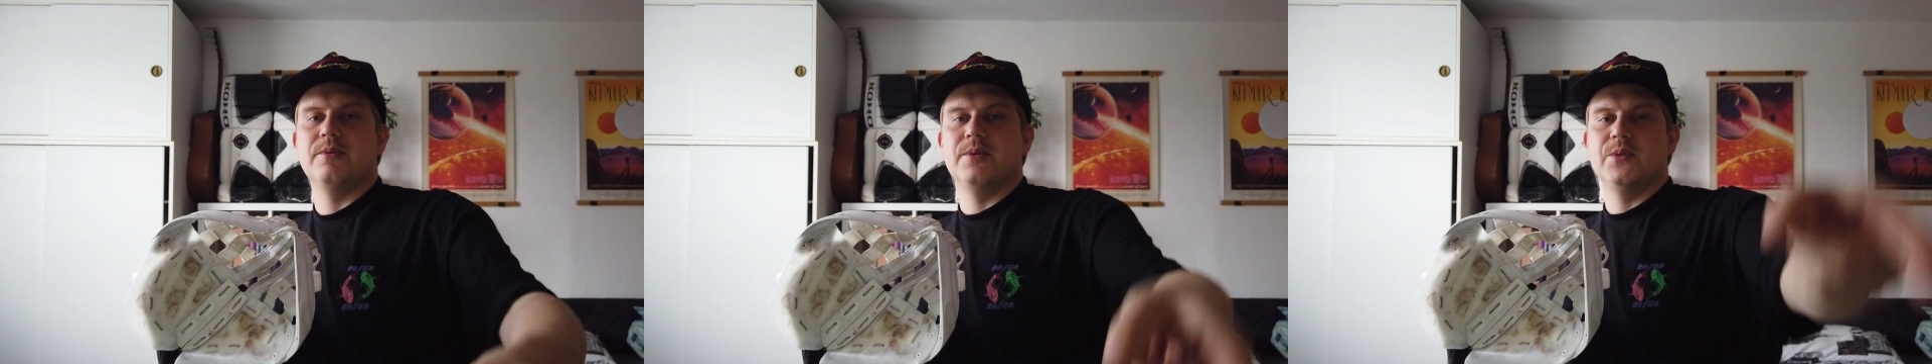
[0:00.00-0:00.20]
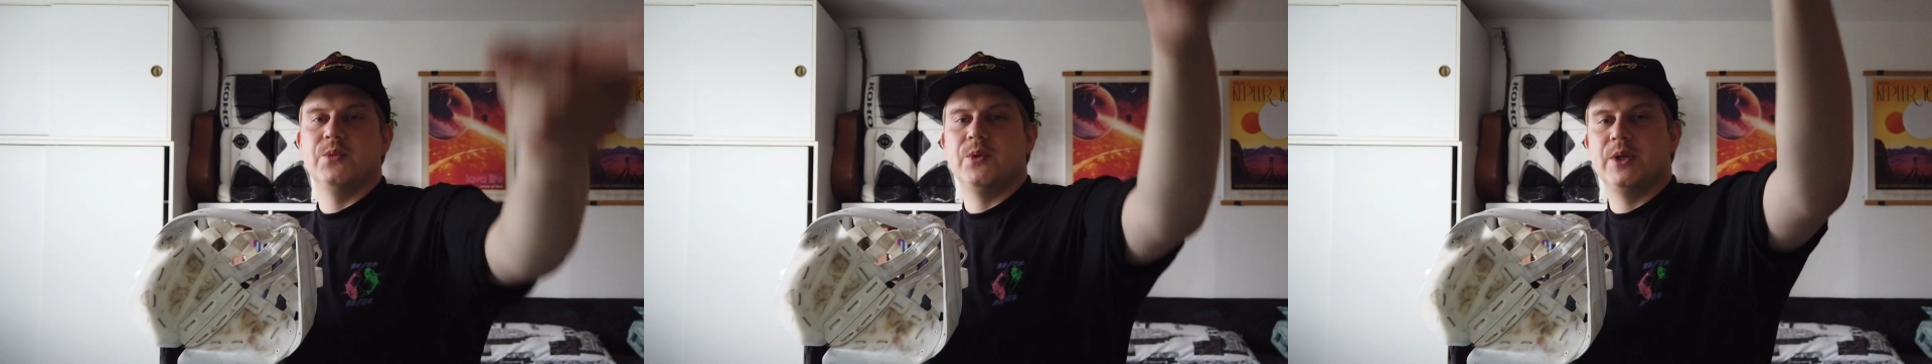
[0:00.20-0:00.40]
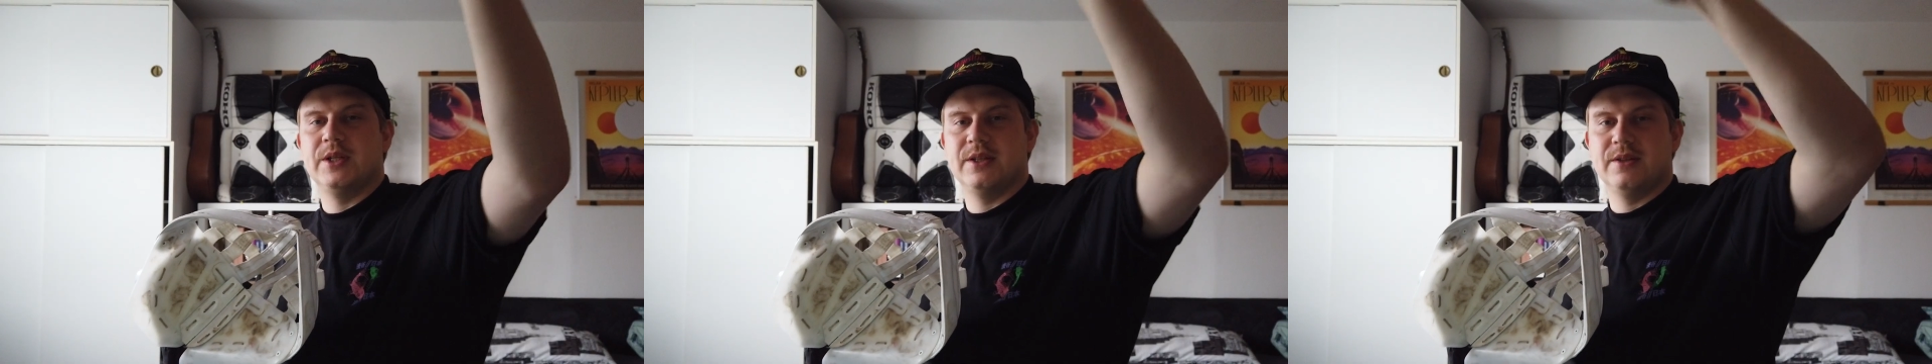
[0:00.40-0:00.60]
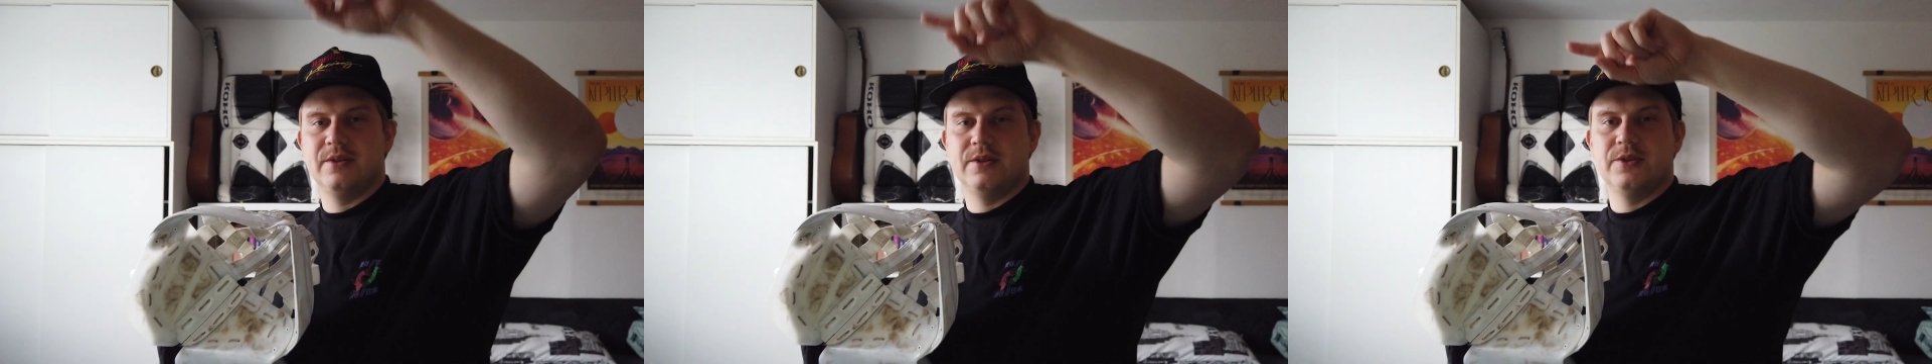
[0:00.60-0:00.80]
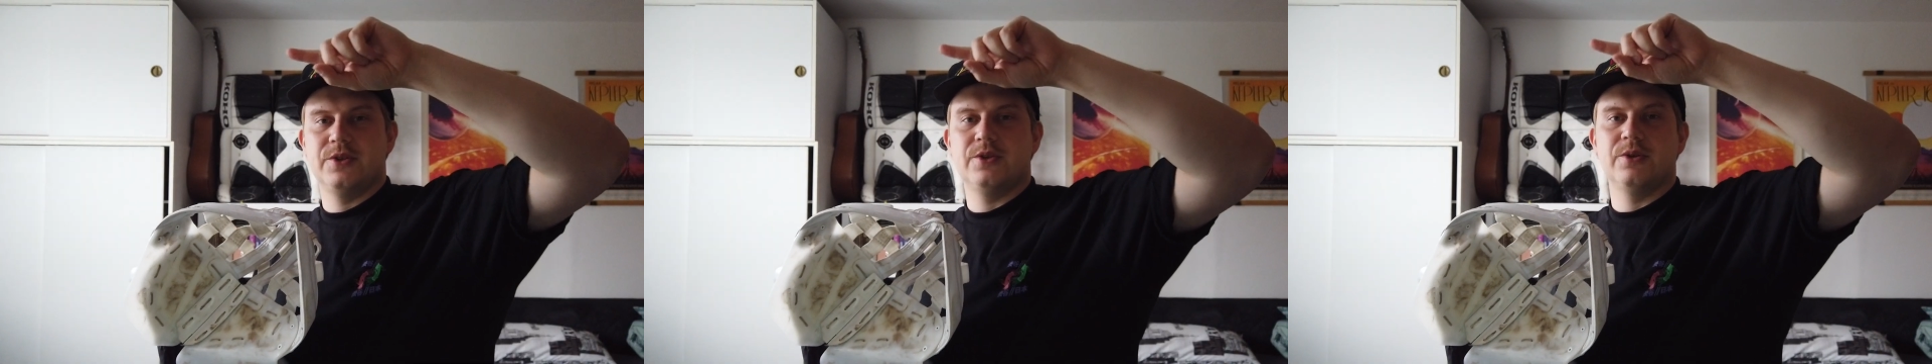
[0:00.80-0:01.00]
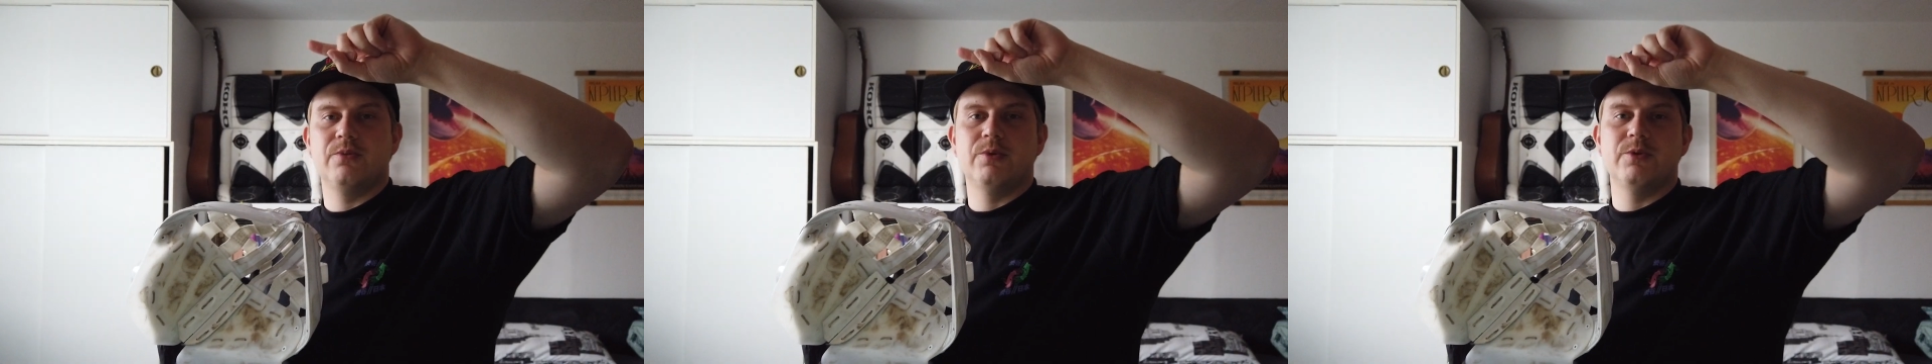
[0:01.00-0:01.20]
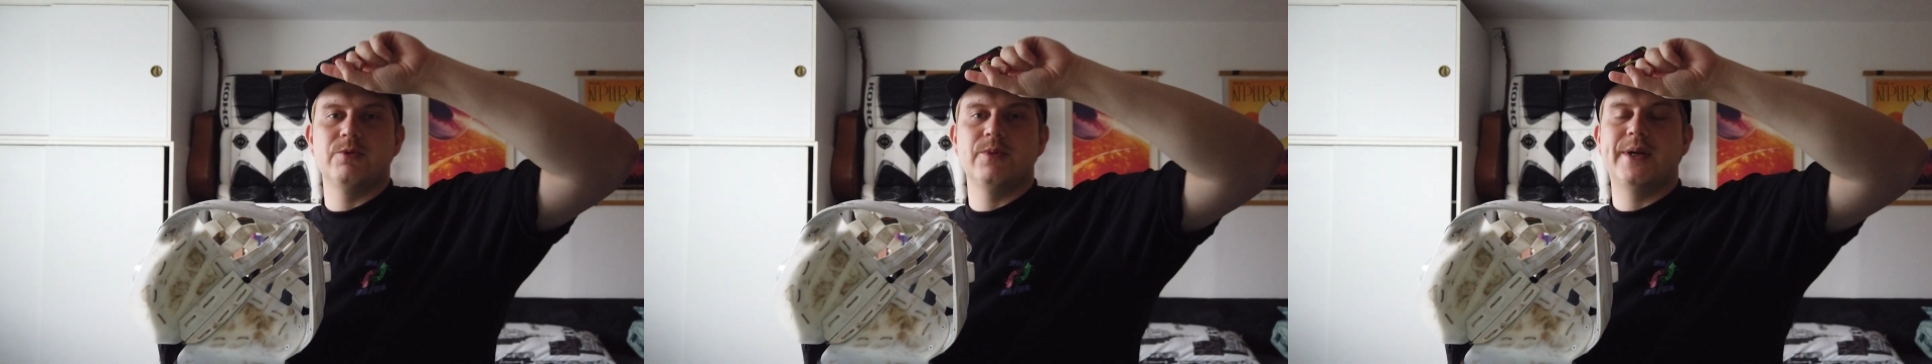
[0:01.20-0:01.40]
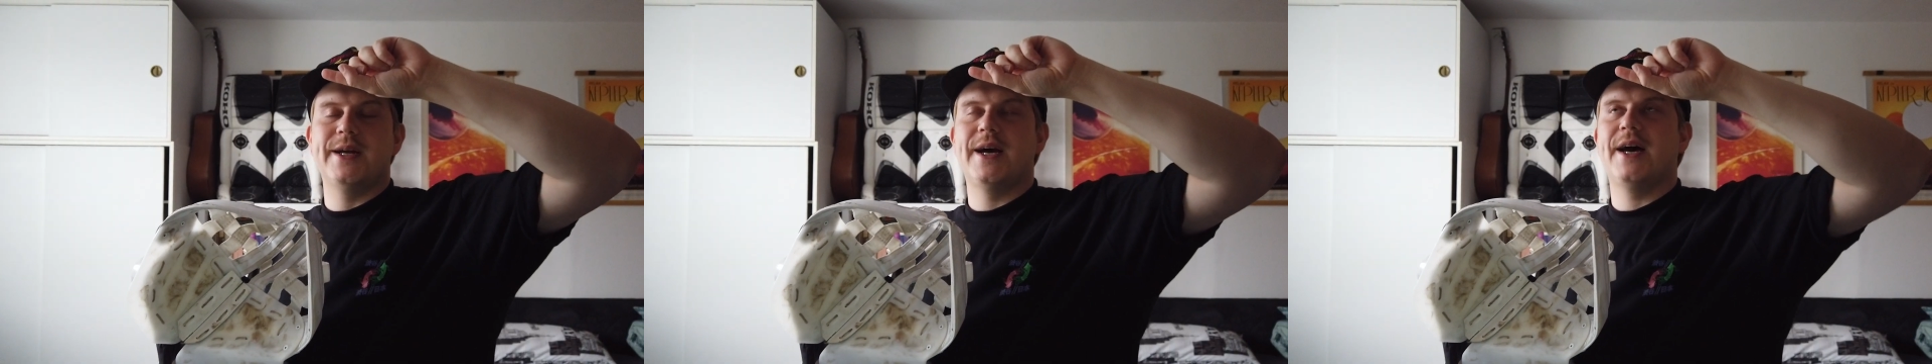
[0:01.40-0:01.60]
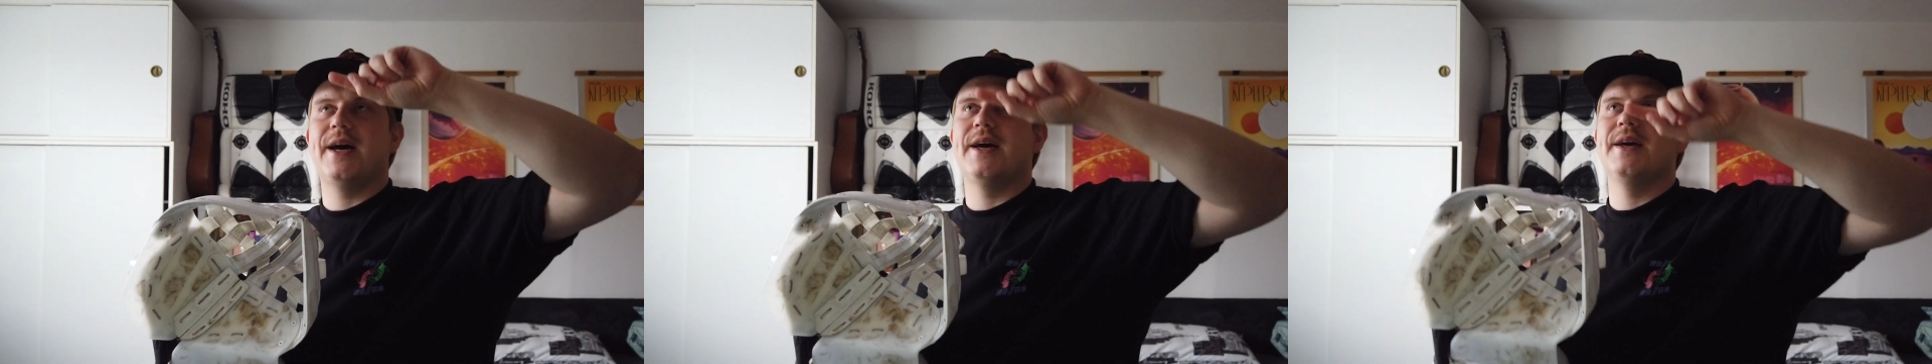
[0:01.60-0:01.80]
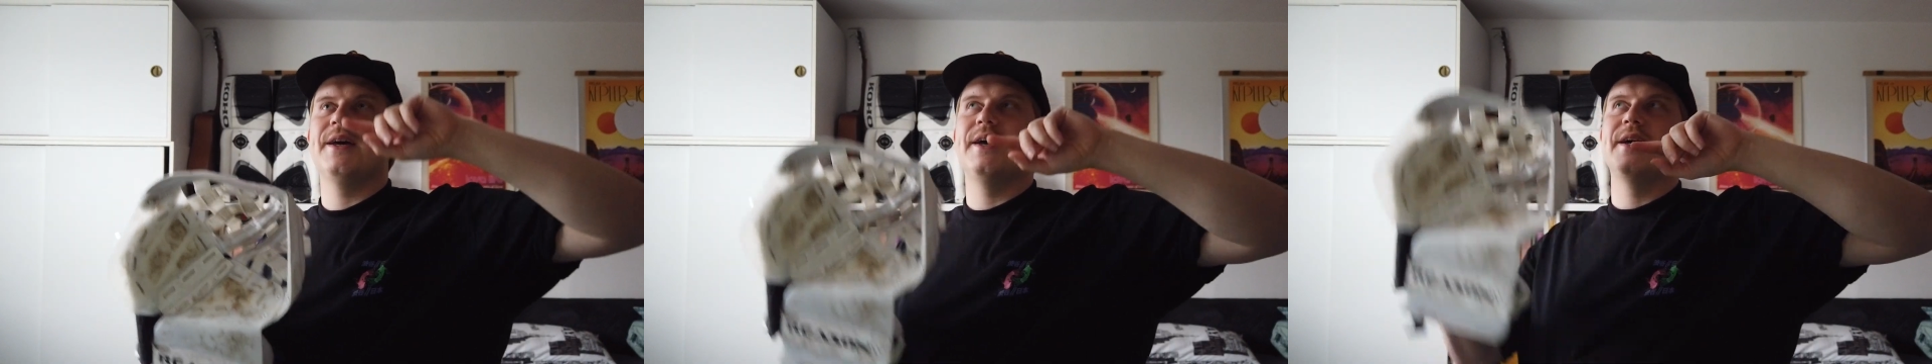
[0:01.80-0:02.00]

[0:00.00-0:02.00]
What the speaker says: When the shot was very high,